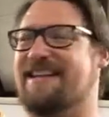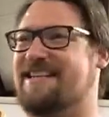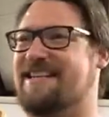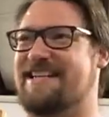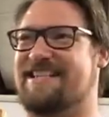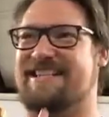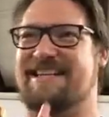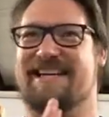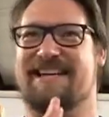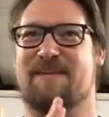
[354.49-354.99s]

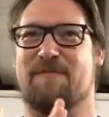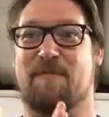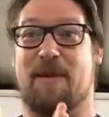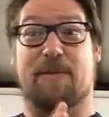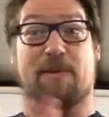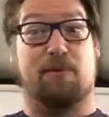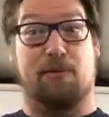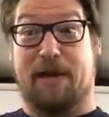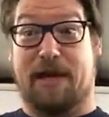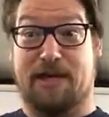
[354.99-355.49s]
Just
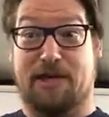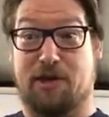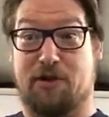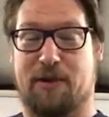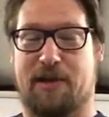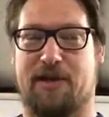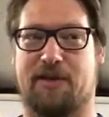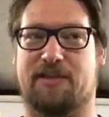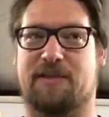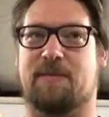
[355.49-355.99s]
maybe
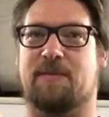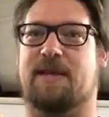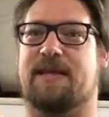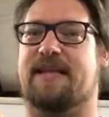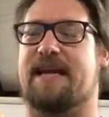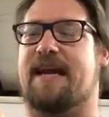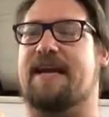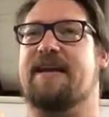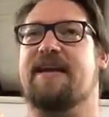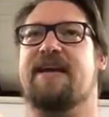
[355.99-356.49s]
redo it or something
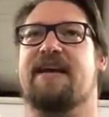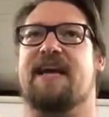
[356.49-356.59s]
like that.